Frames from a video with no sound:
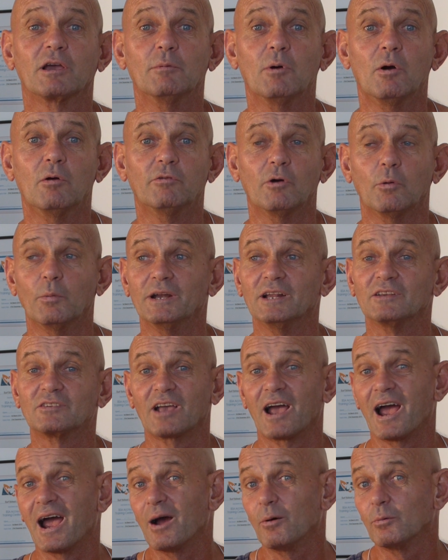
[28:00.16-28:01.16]
them over. When it's
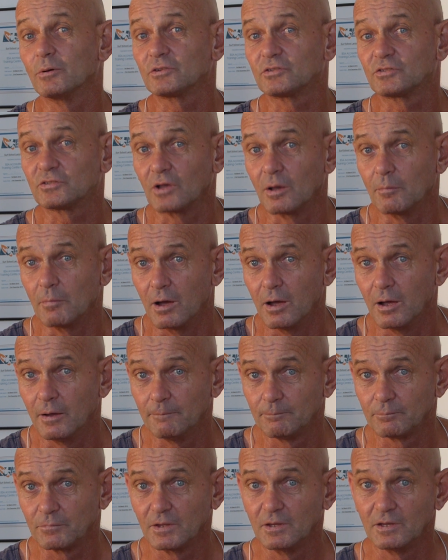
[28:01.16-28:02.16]
our
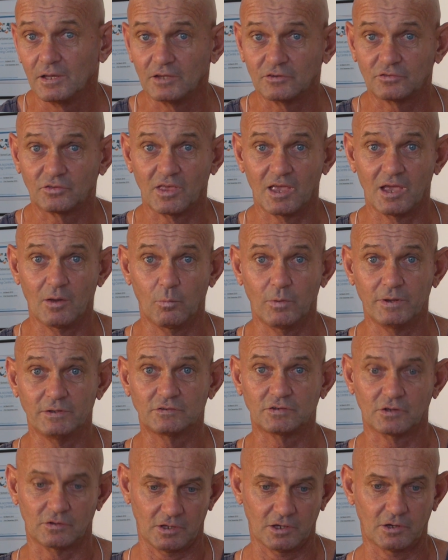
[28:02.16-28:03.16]
summer, it's their
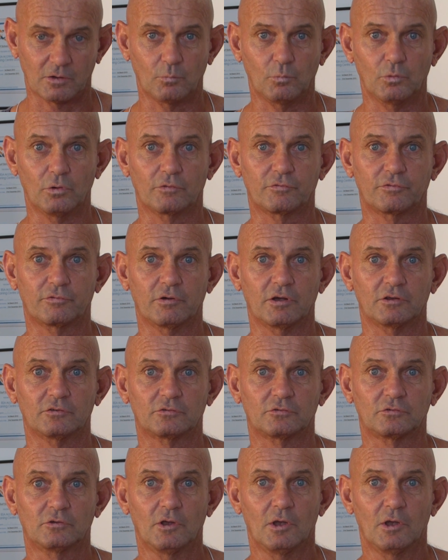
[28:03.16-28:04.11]
winter. They can work for us.